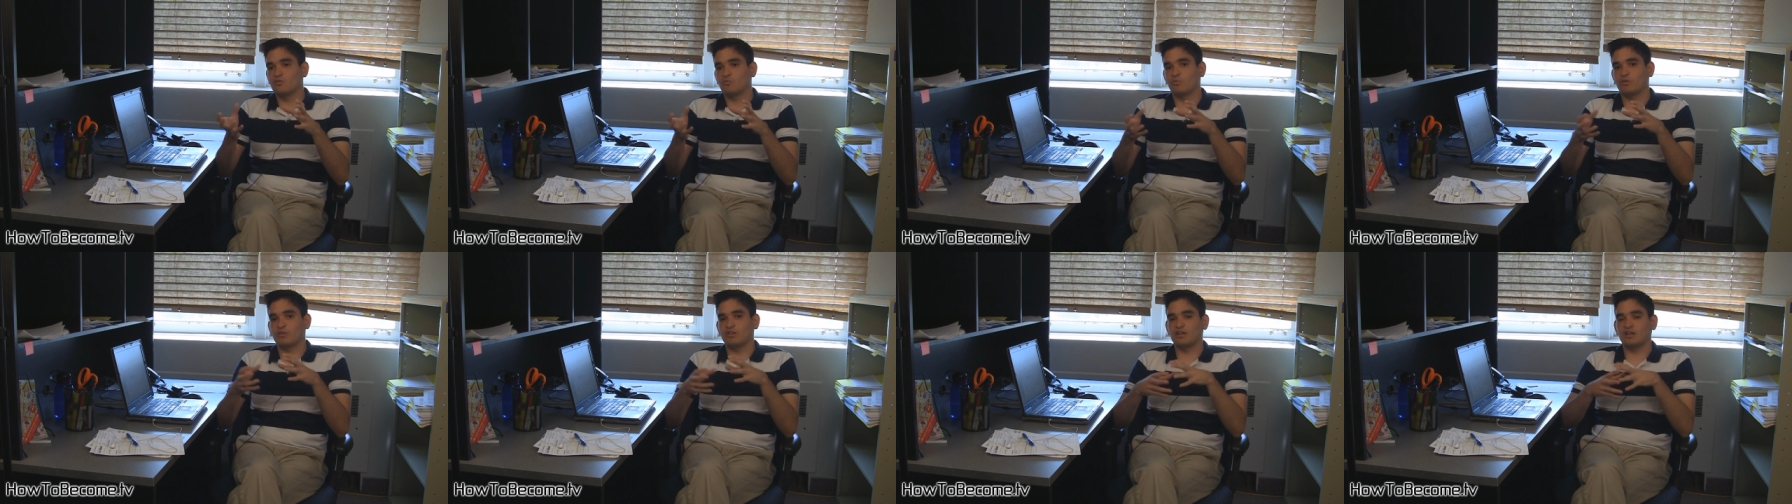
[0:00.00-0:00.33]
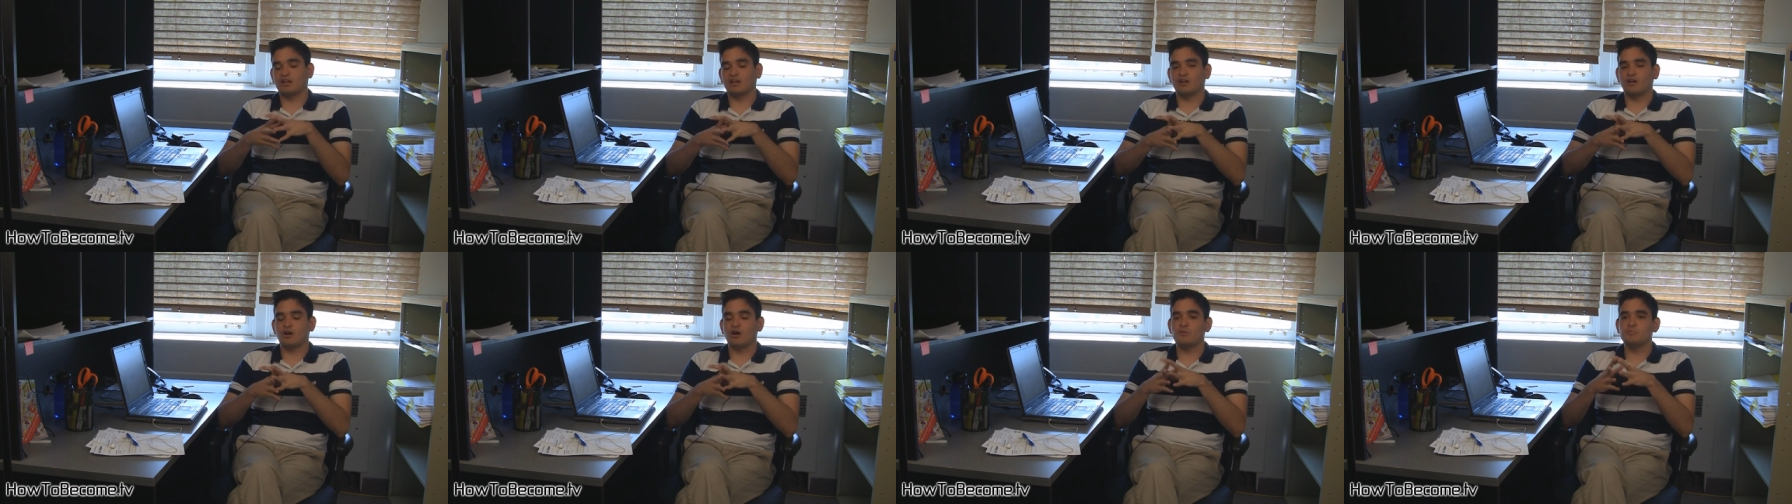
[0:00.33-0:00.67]
Within
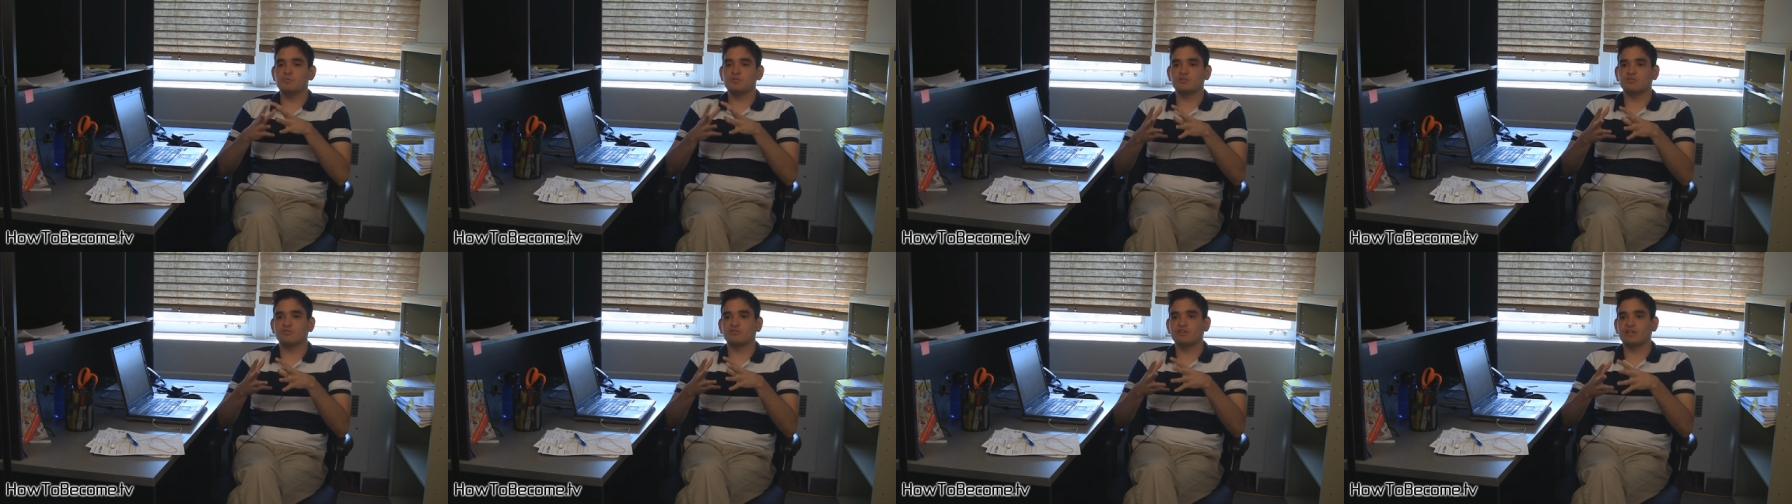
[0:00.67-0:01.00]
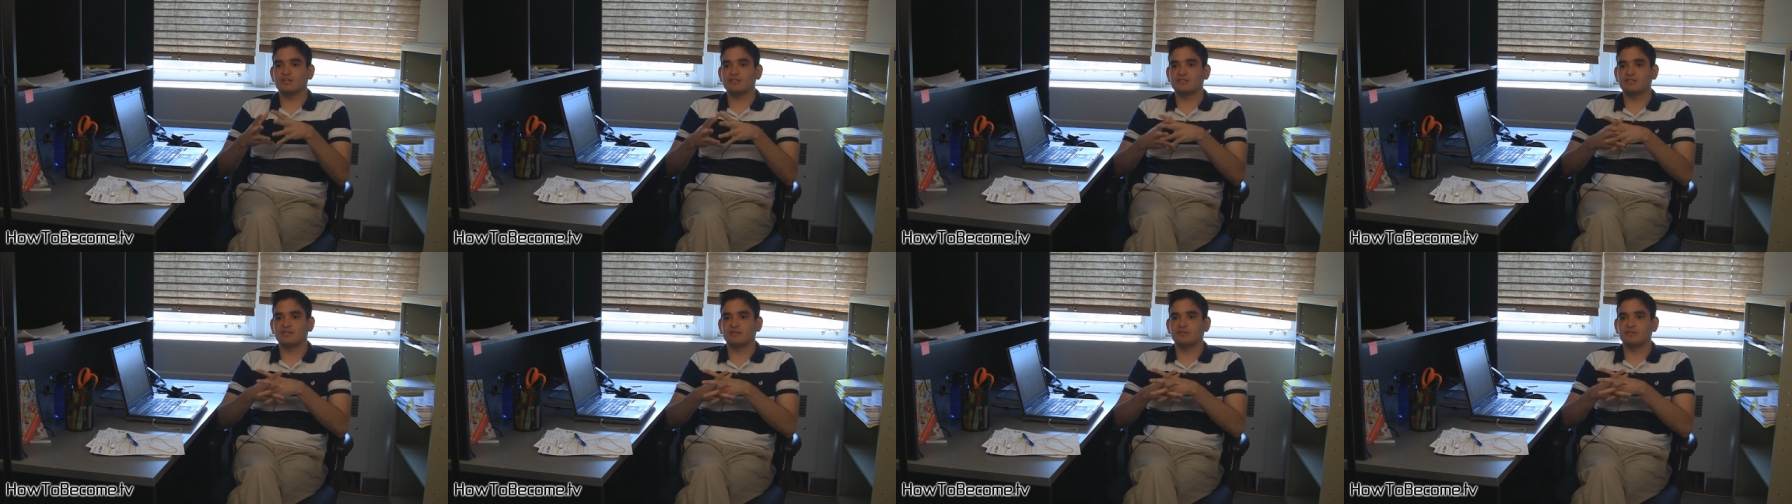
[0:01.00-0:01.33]
an
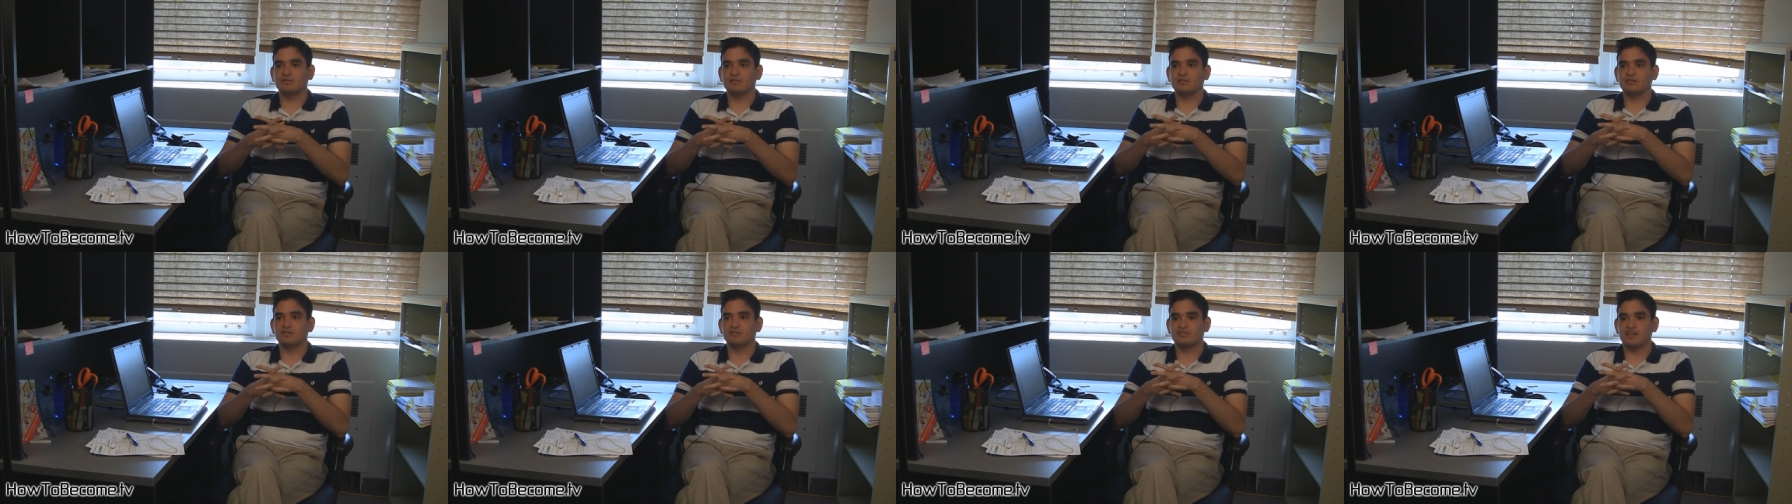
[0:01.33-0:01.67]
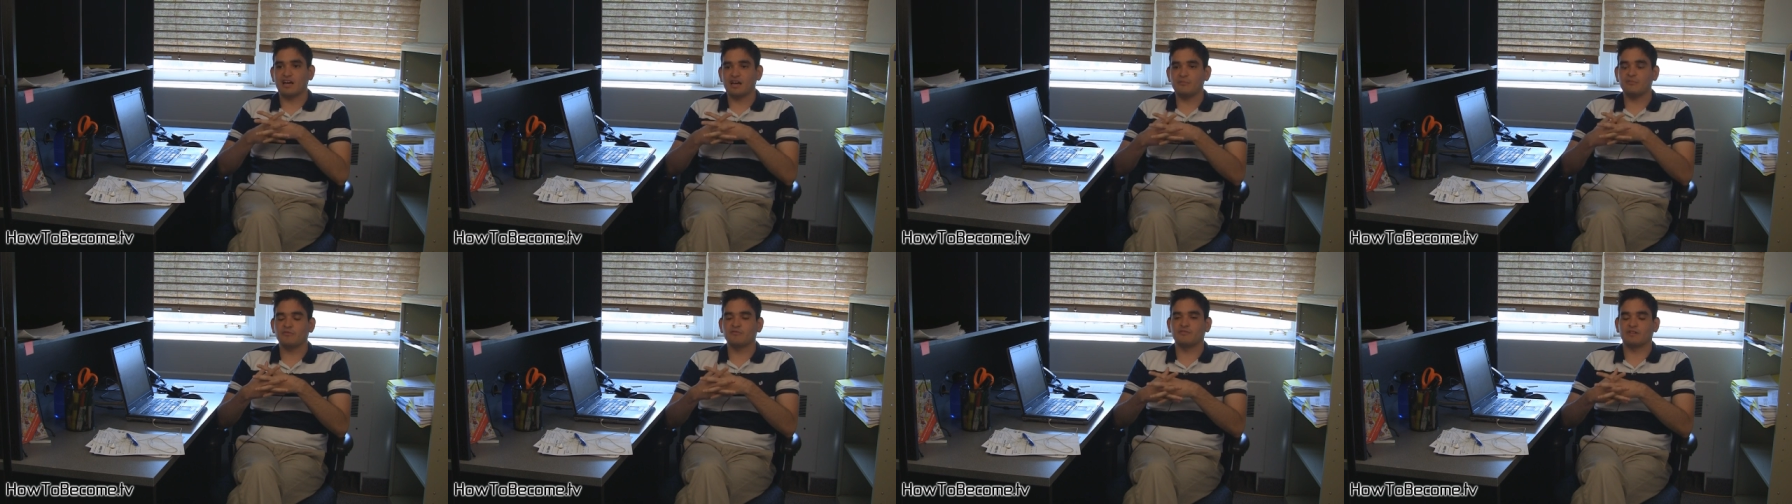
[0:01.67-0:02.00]
object-oriented
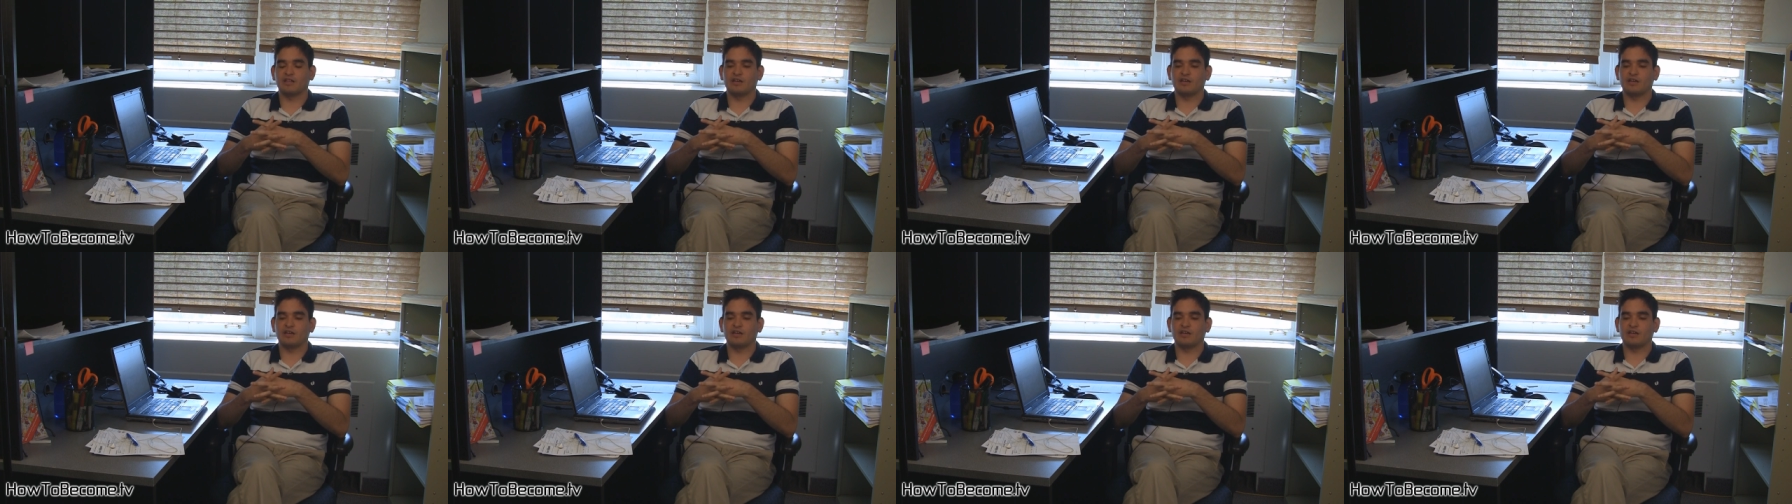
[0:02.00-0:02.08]
type of